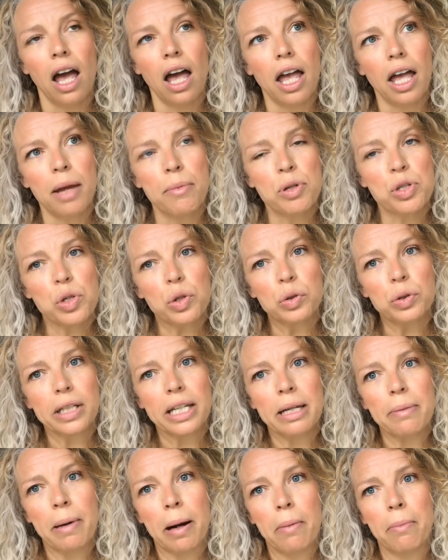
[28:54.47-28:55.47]
um,
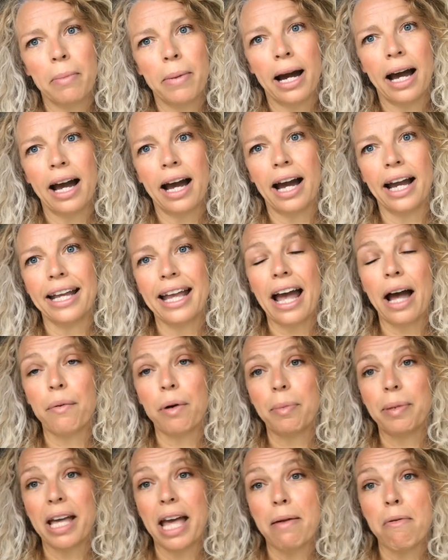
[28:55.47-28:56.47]
talking about my how
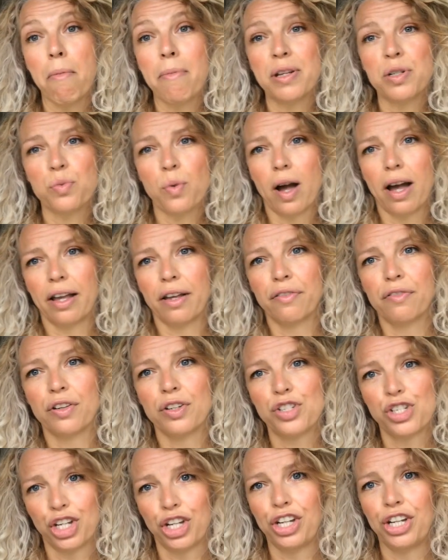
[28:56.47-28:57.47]
I became a
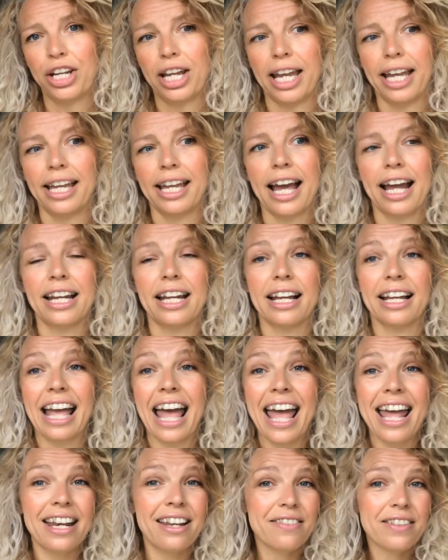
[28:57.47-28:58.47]
midwife journey. And
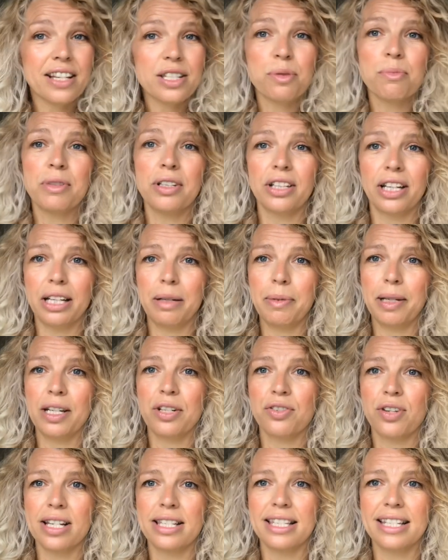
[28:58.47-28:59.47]
again, if that's something that you'd be
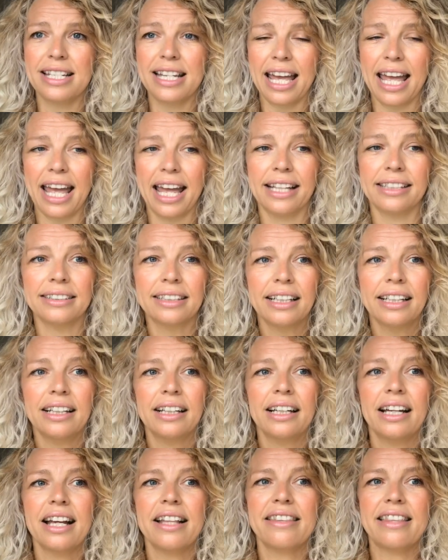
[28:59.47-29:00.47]
interested in,
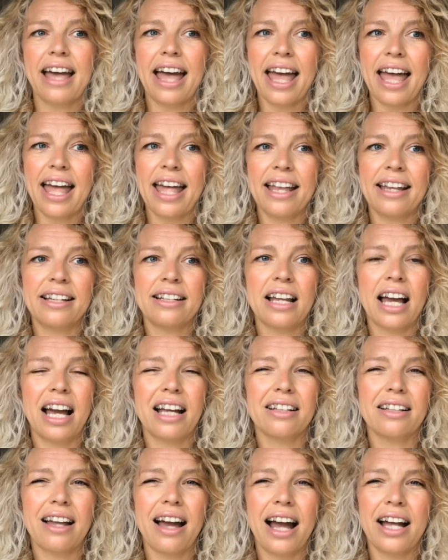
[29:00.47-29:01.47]
then
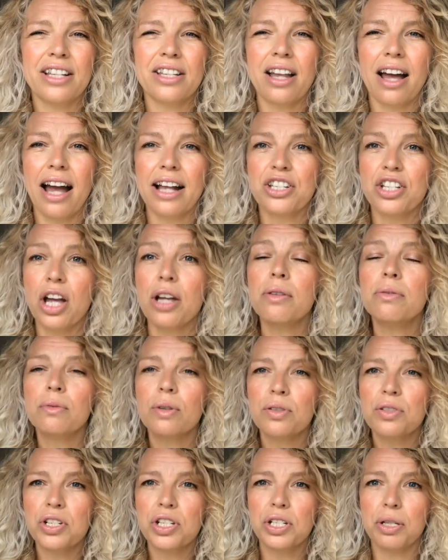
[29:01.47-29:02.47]
I, I don't
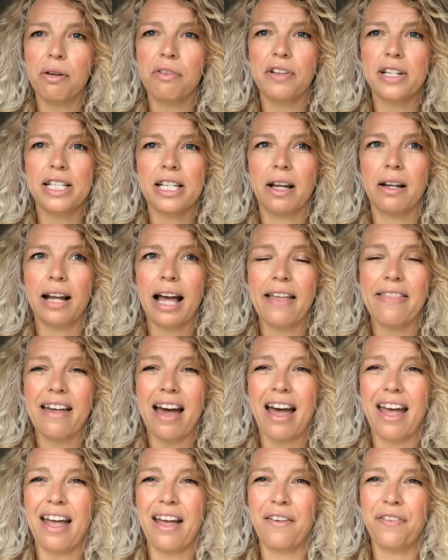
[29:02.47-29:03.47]
want to do a video like
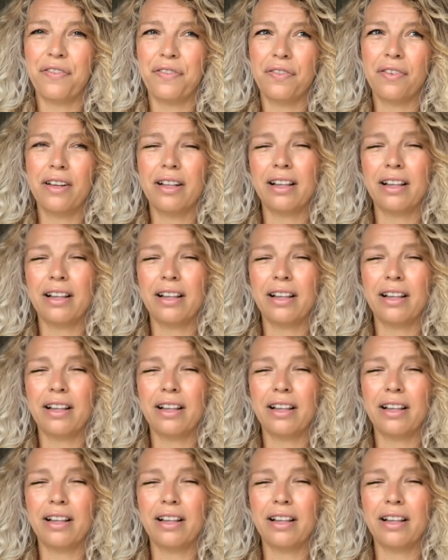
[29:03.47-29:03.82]
that if